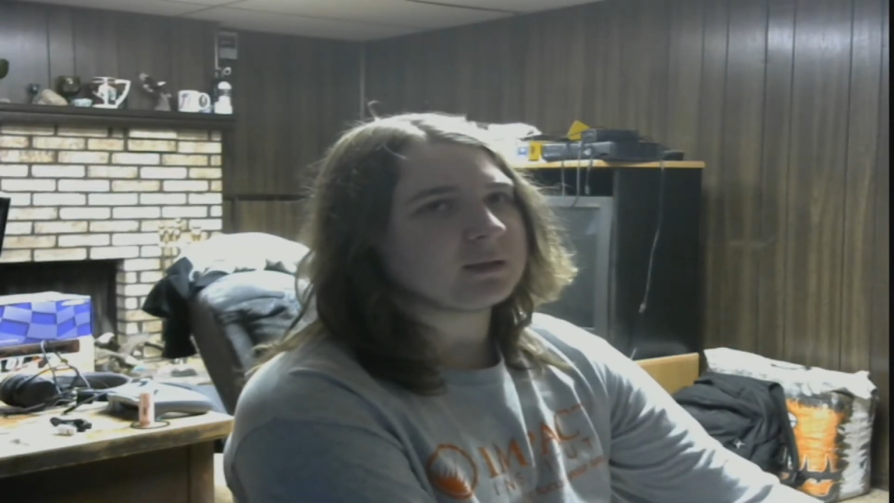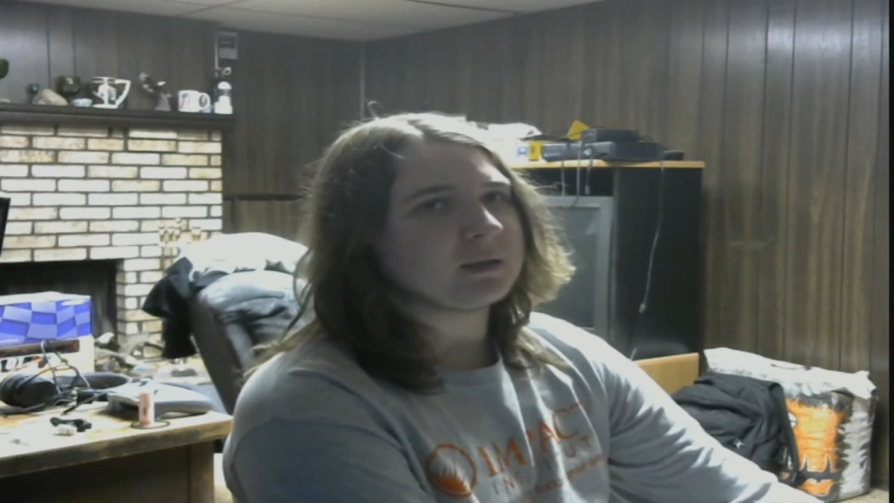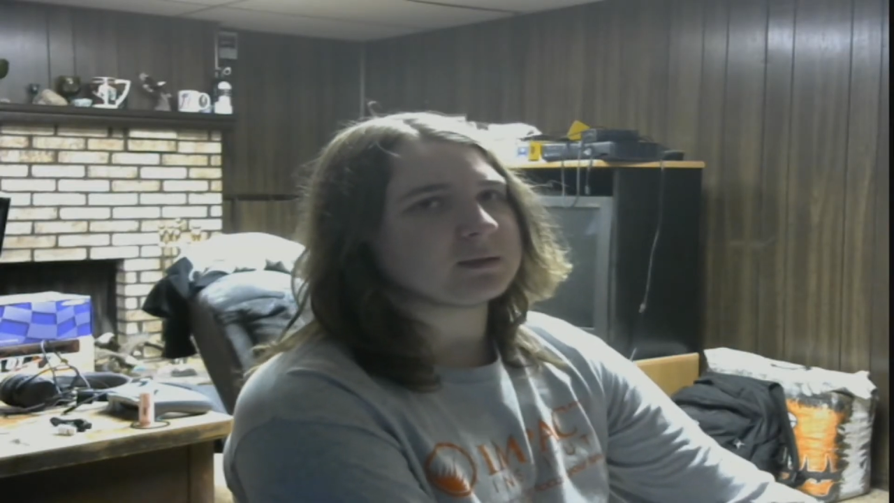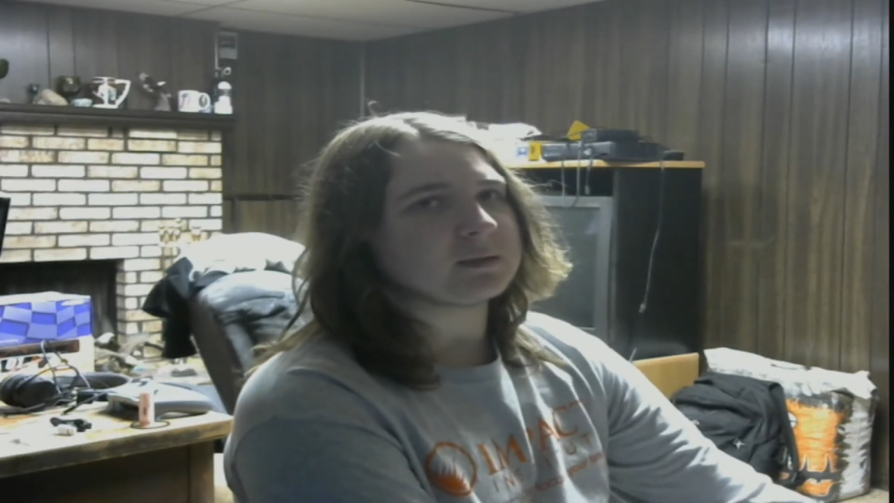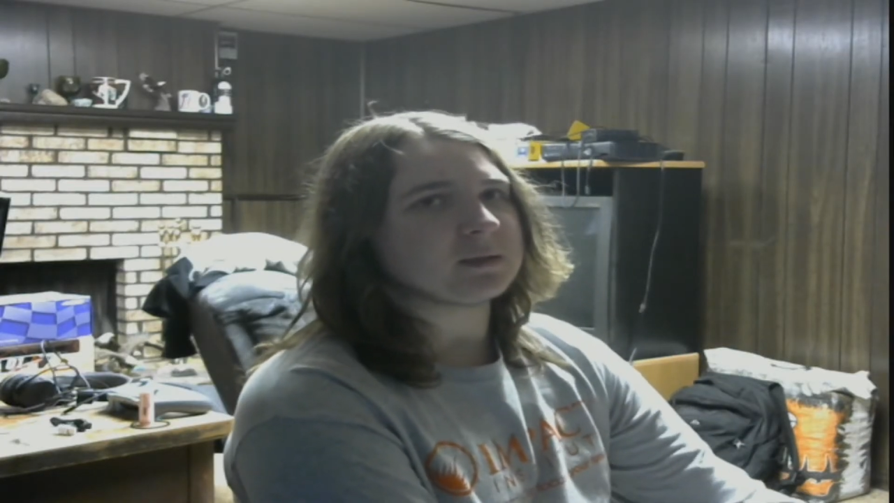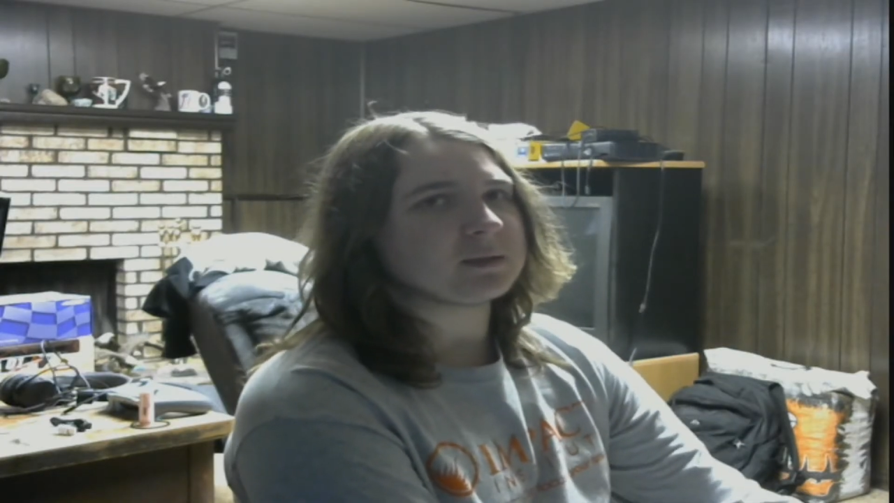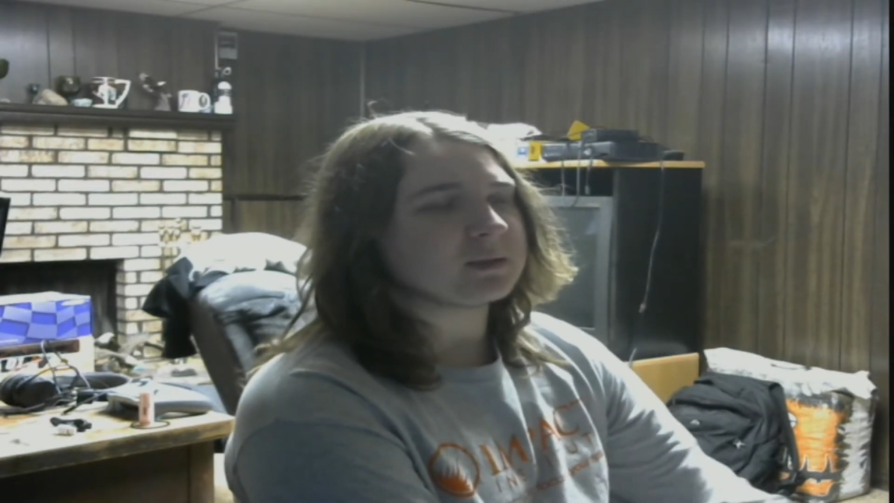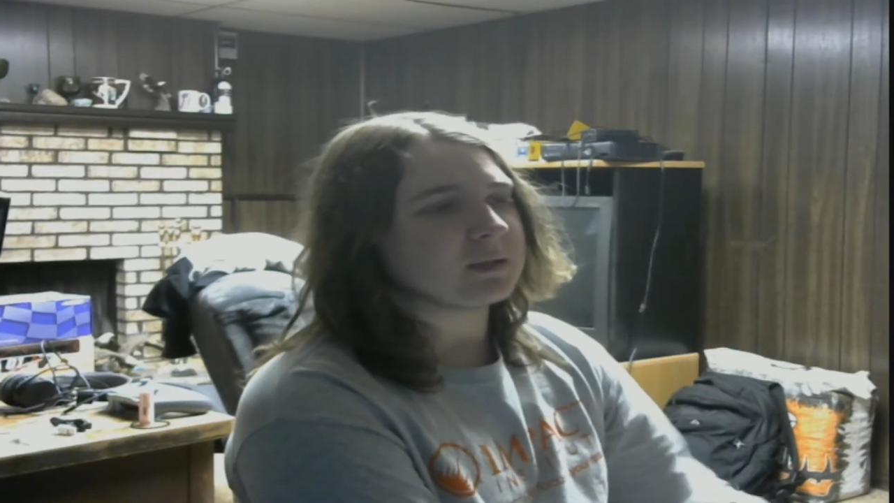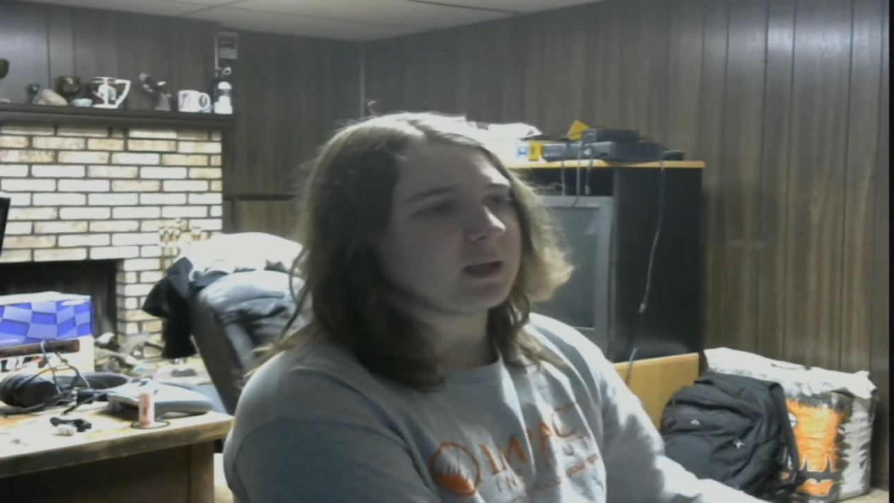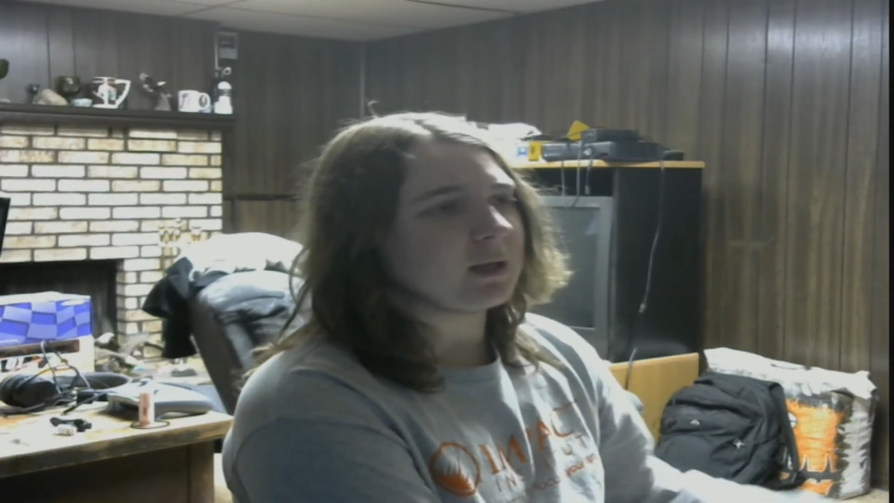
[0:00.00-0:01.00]
think, is the
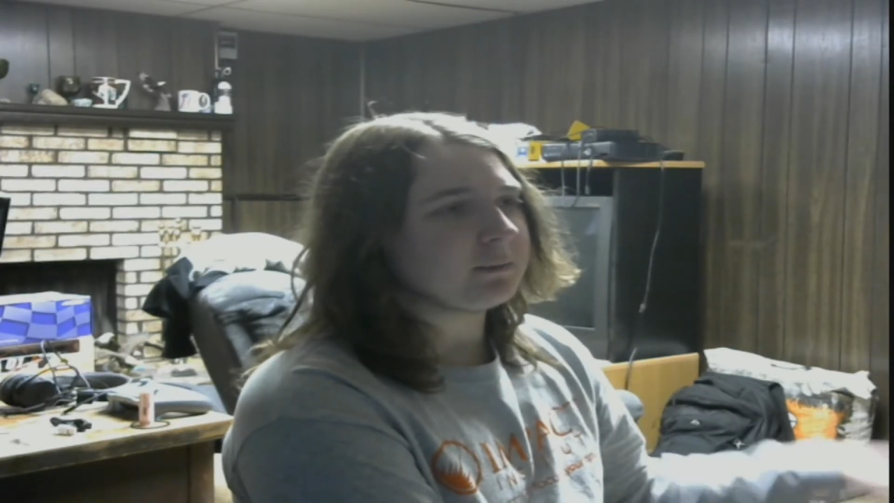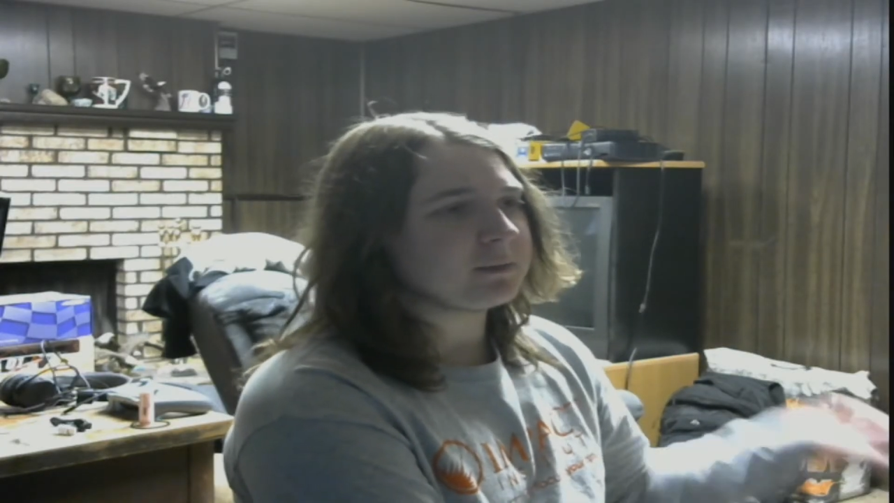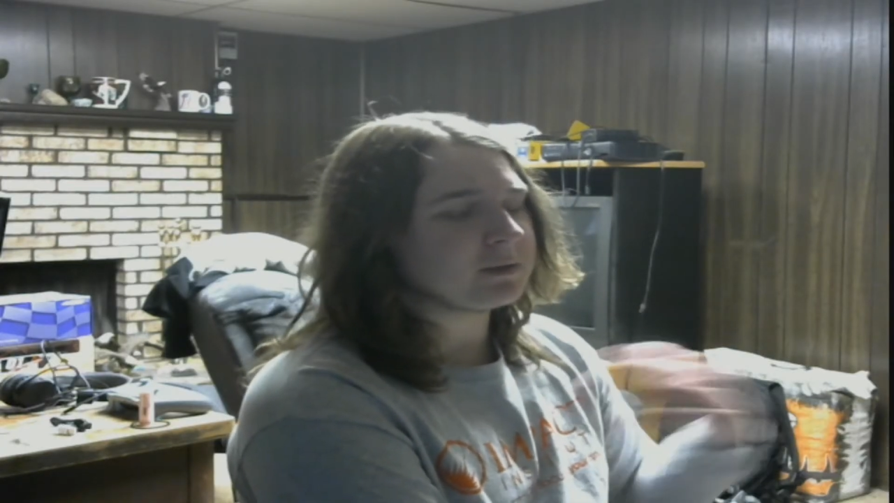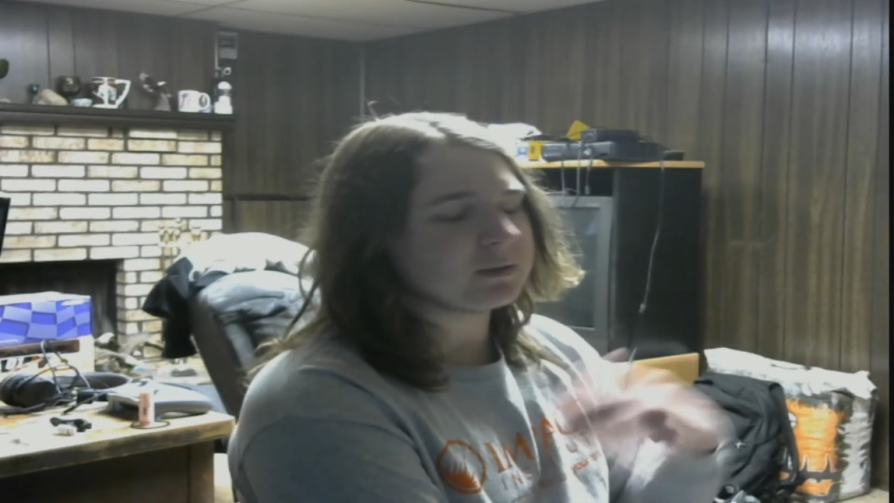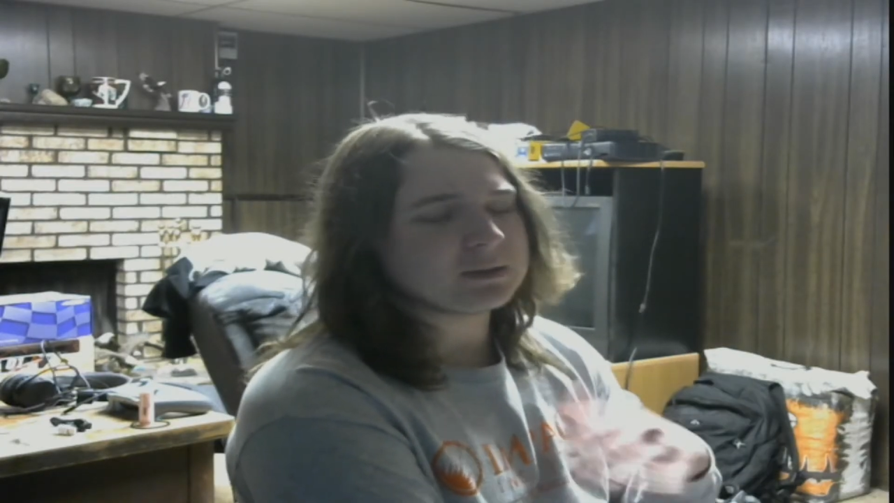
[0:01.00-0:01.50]
second episode,